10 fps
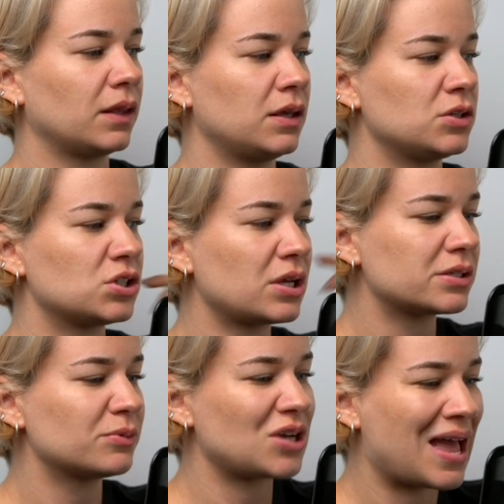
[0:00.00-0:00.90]
it just takes
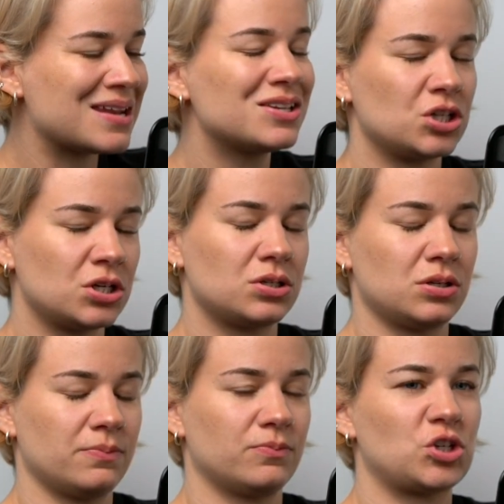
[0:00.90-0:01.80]
so much energy
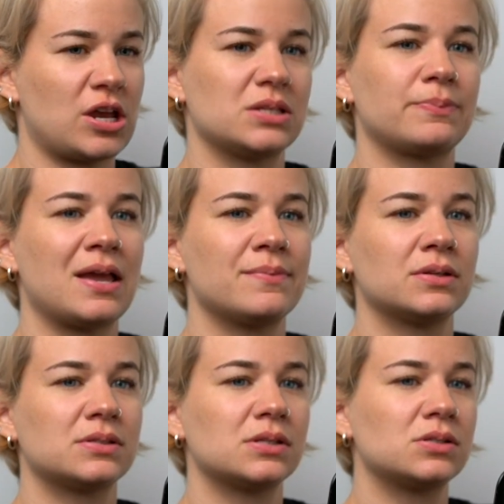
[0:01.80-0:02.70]
to chase
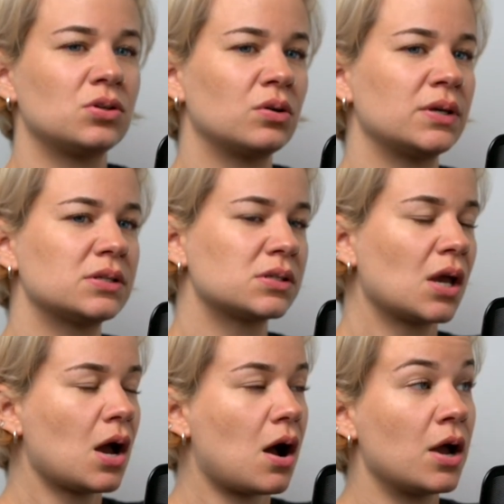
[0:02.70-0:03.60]
payments.
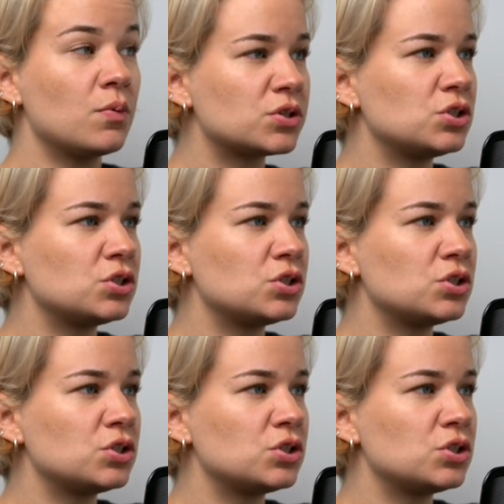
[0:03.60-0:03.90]
I always